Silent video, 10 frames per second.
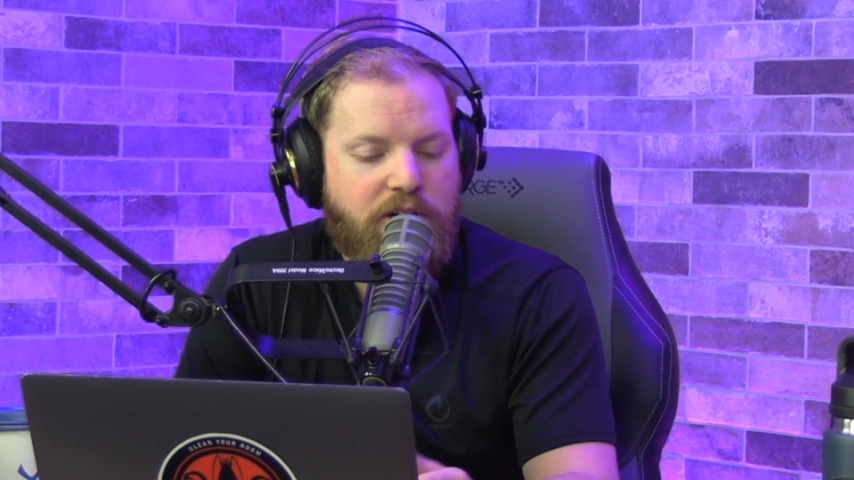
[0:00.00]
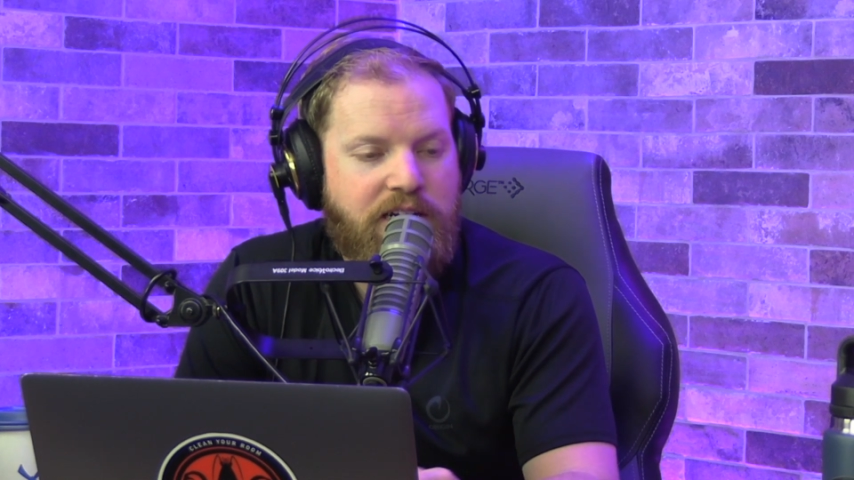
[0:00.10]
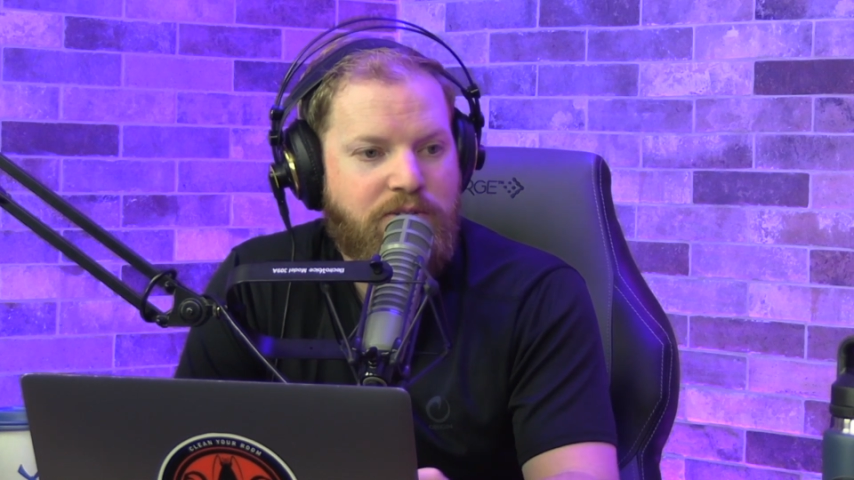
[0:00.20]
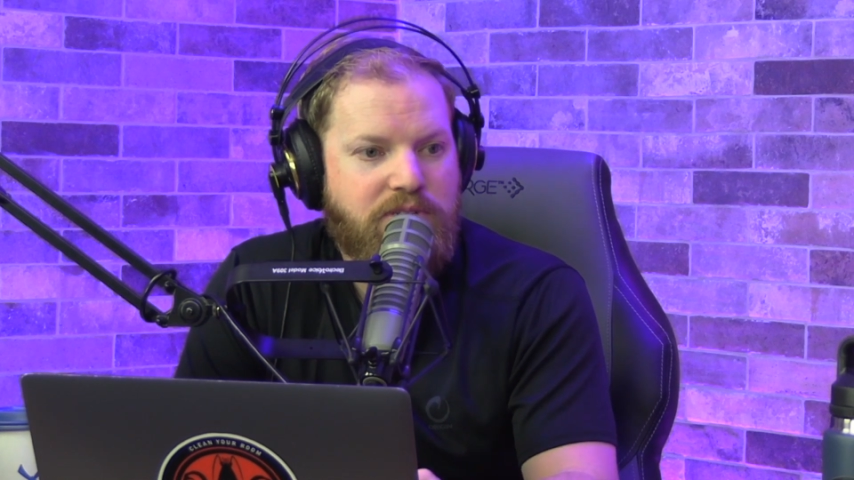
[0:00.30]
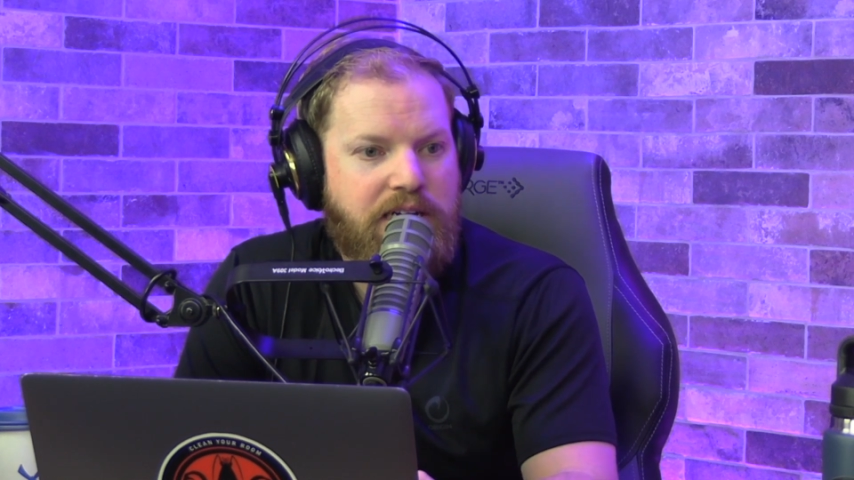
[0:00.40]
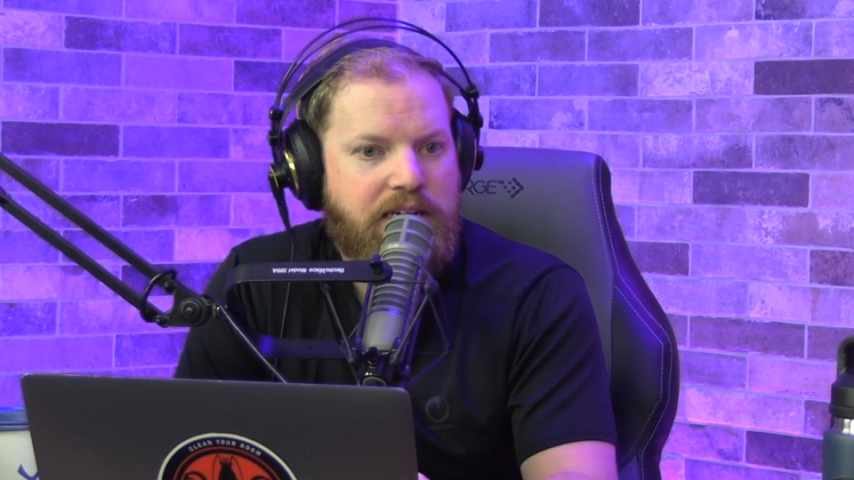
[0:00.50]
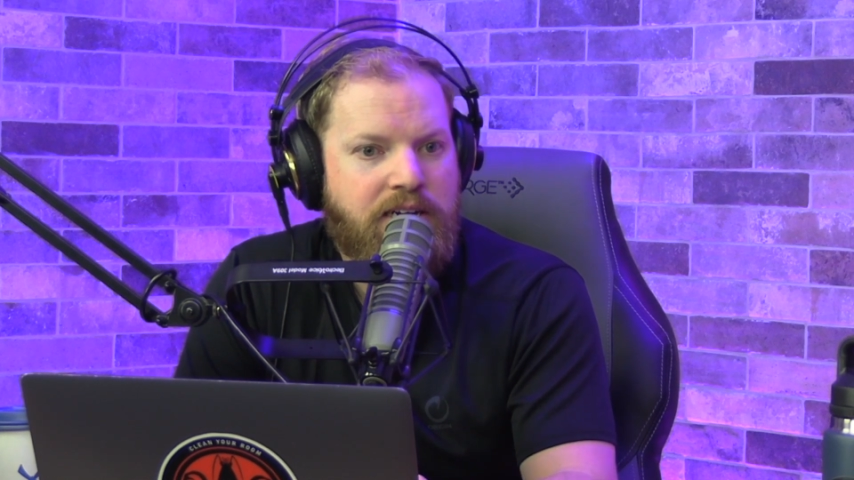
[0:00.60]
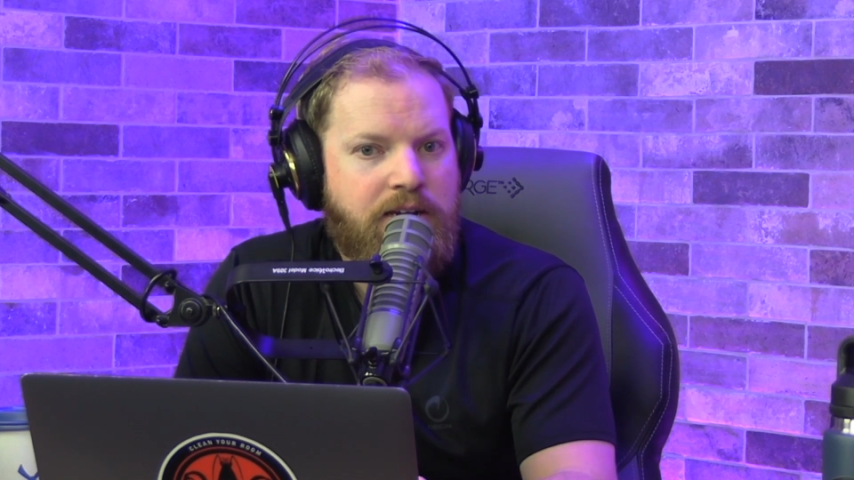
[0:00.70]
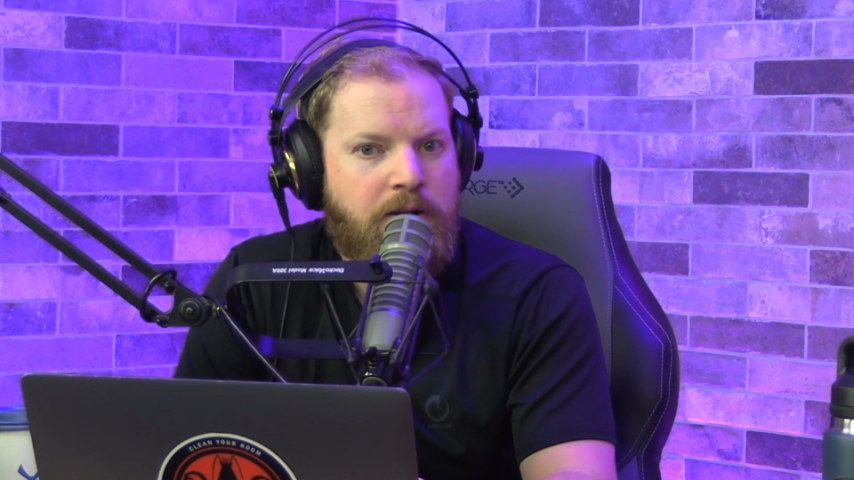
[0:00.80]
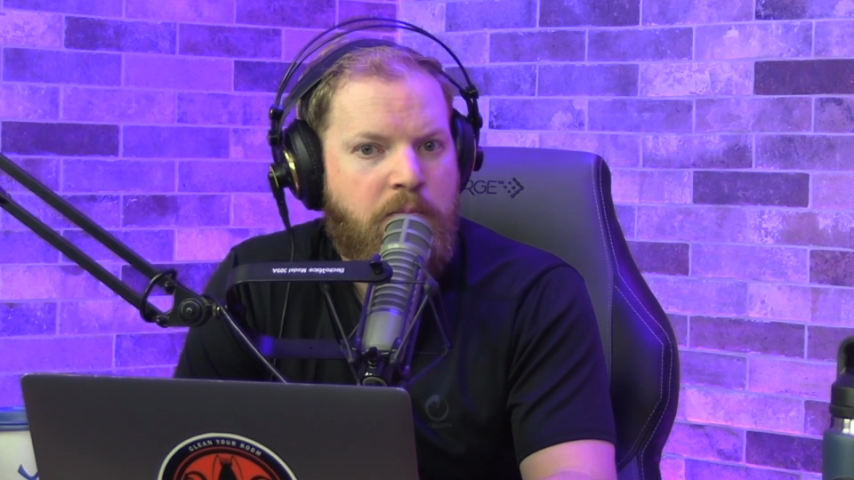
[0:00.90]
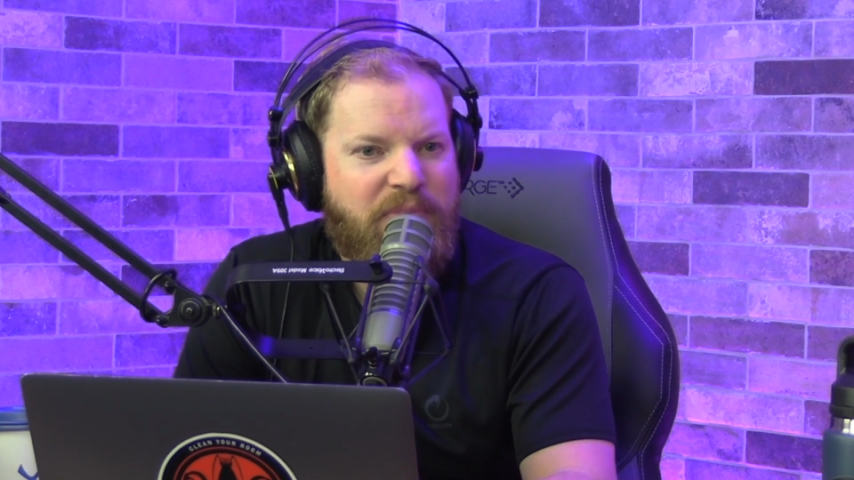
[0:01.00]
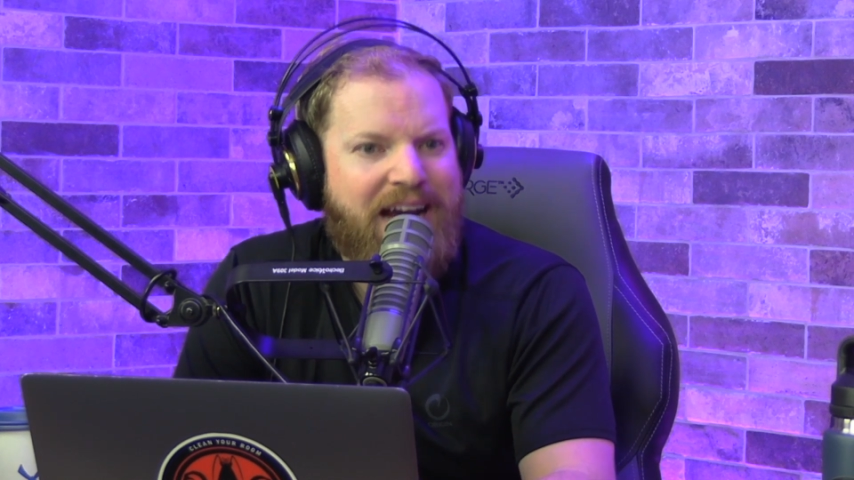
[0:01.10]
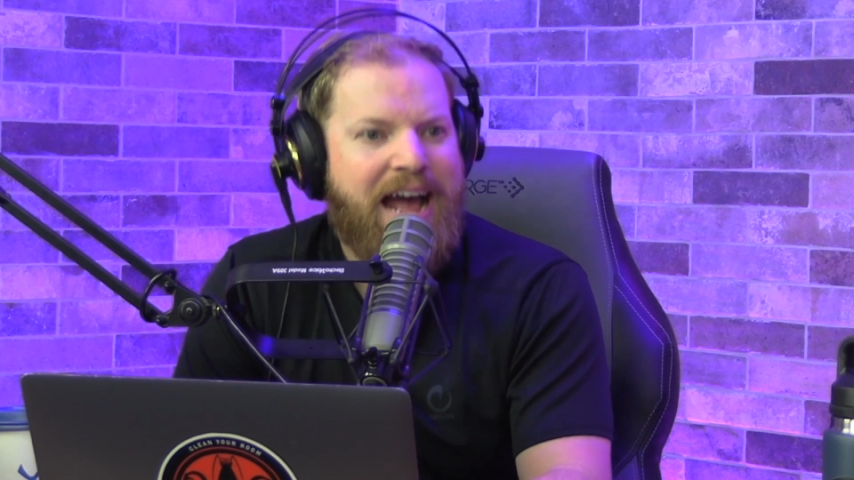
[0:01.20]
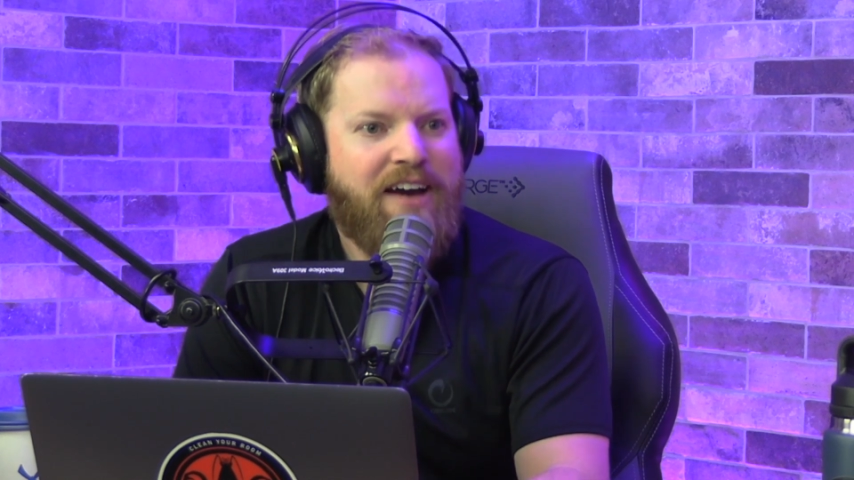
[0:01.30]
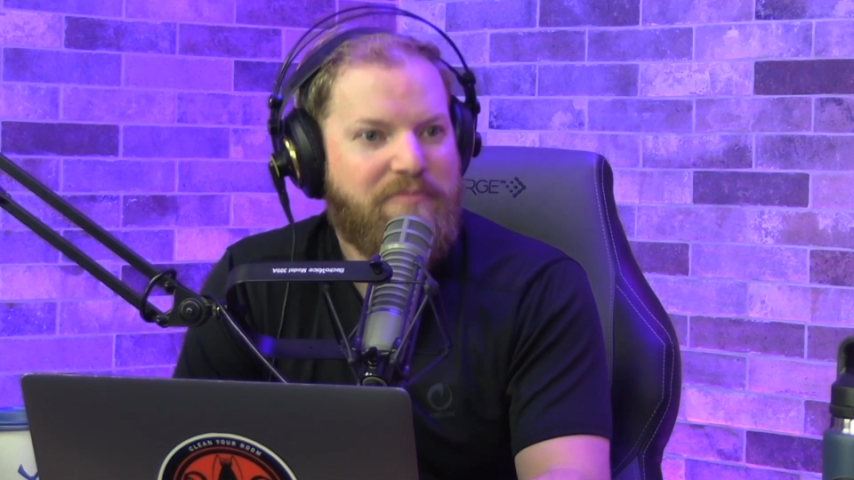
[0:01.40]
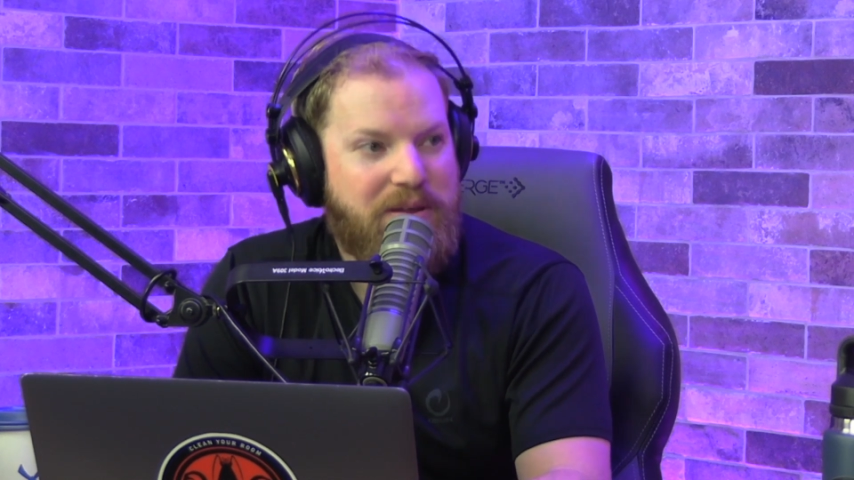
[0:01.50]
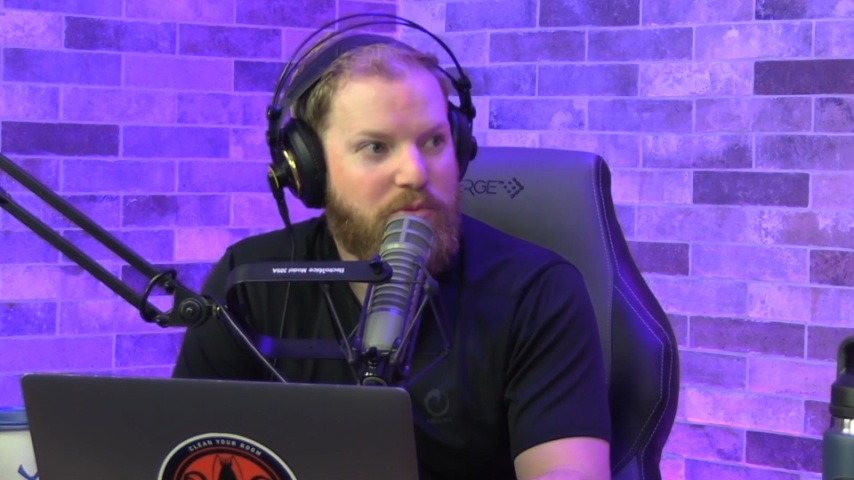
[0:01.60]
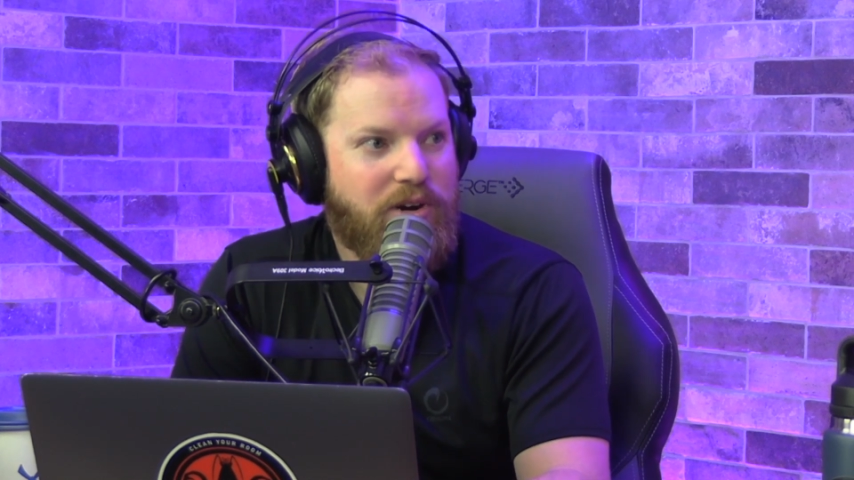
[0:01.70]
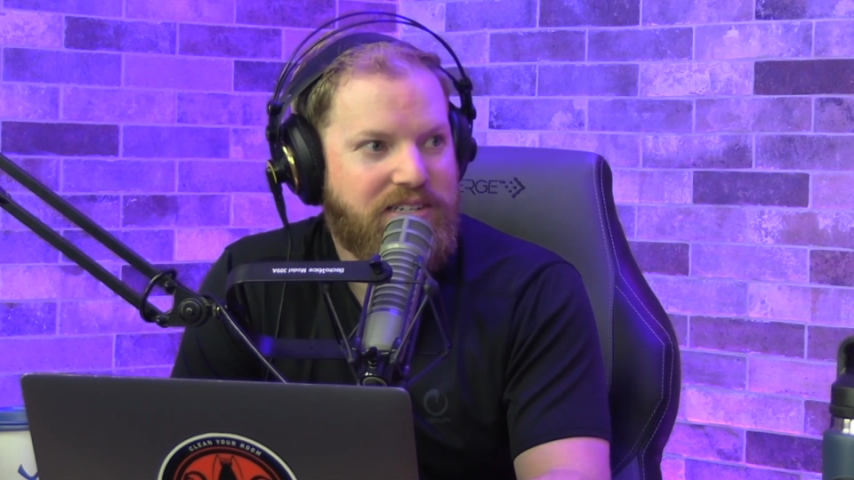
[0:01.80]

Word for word: And he was like, I have been more